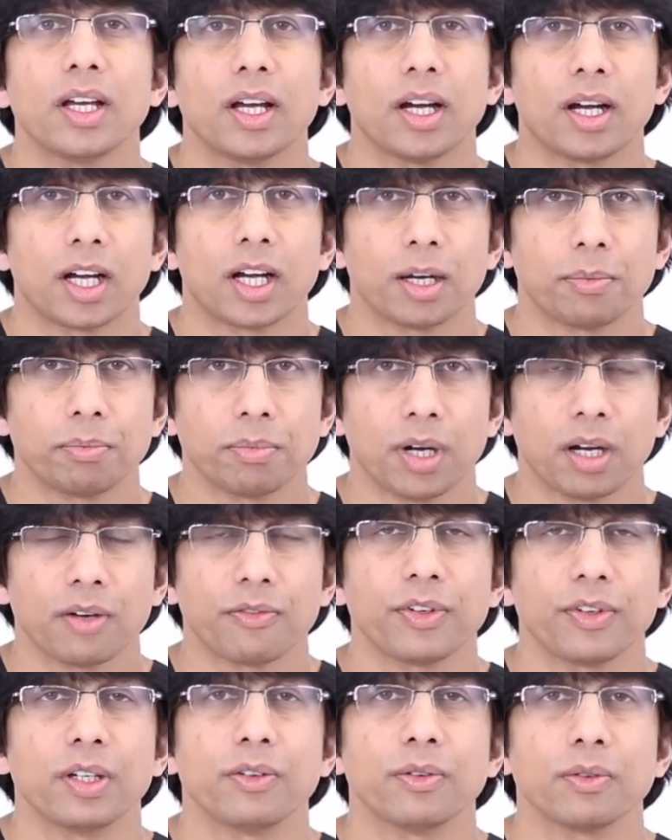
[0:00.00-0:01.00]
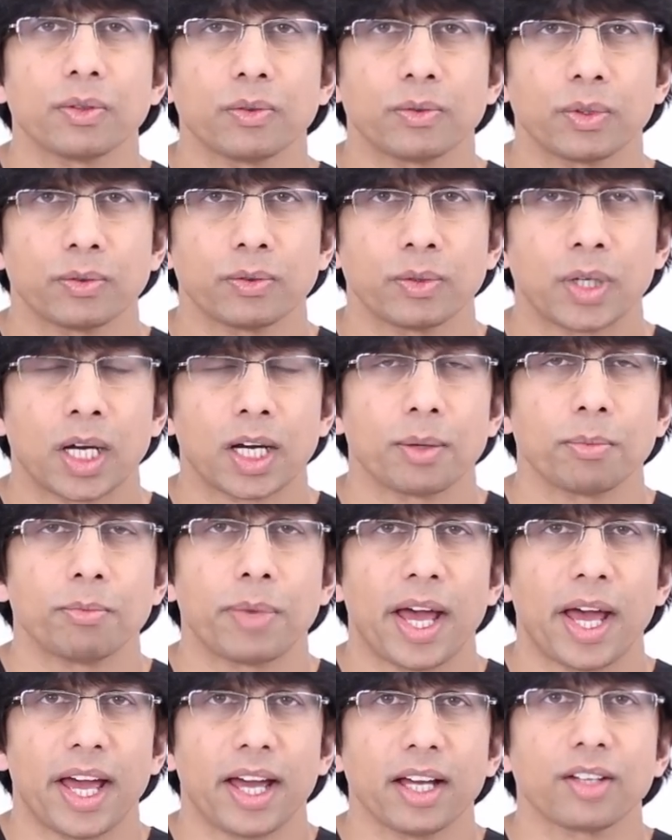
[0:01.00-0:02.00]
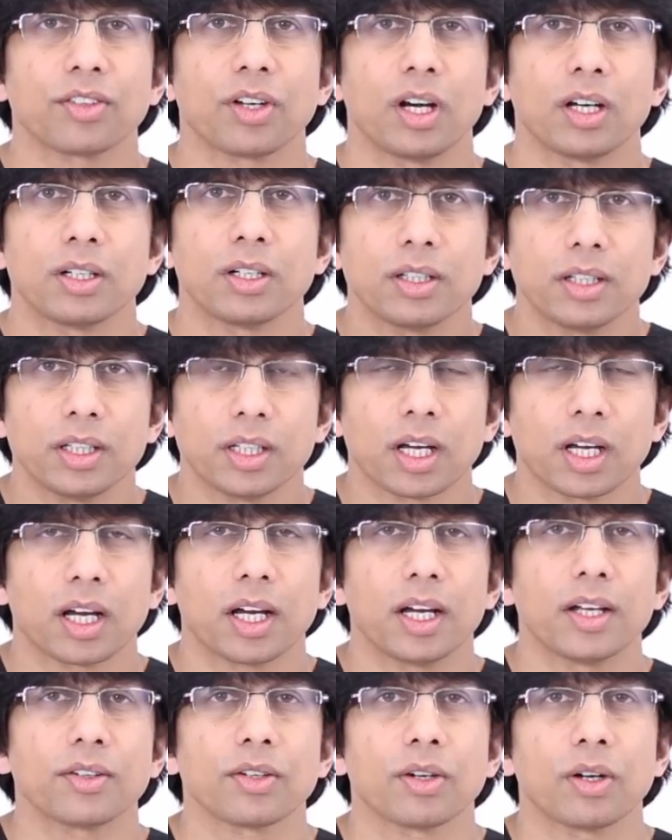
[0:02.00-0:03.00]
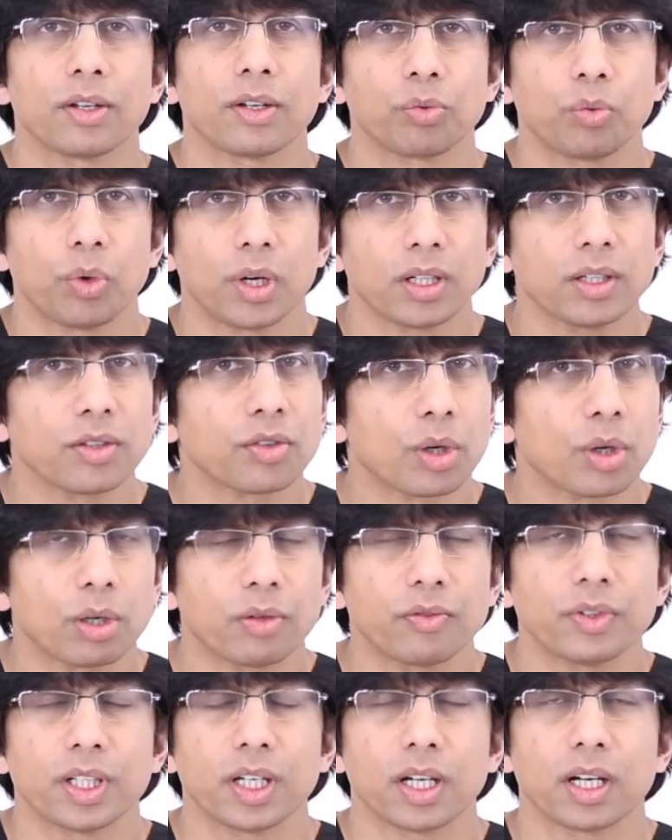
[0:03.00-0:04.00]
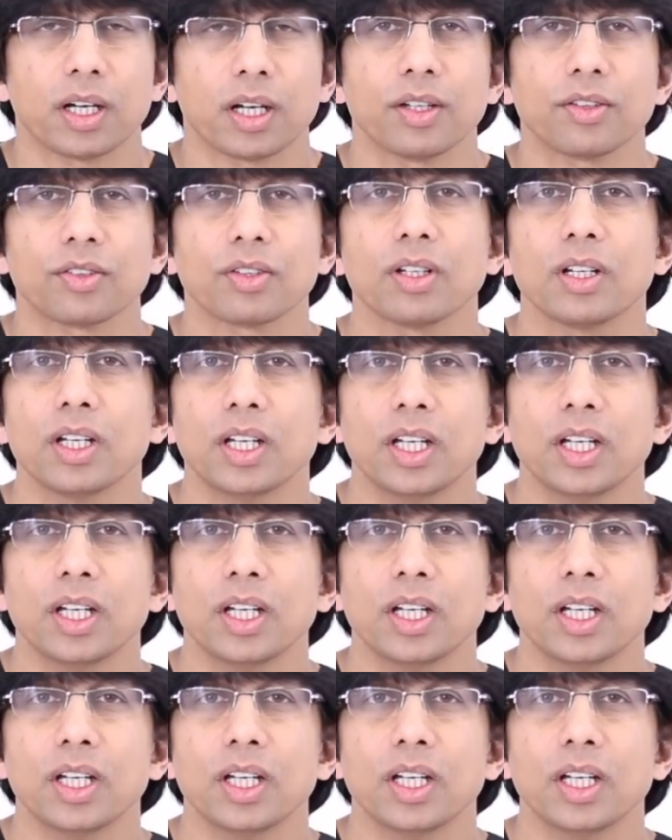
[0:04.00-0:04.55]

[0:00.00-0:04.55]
uh, puffy uh, bags under the eyes as well as over the eyes,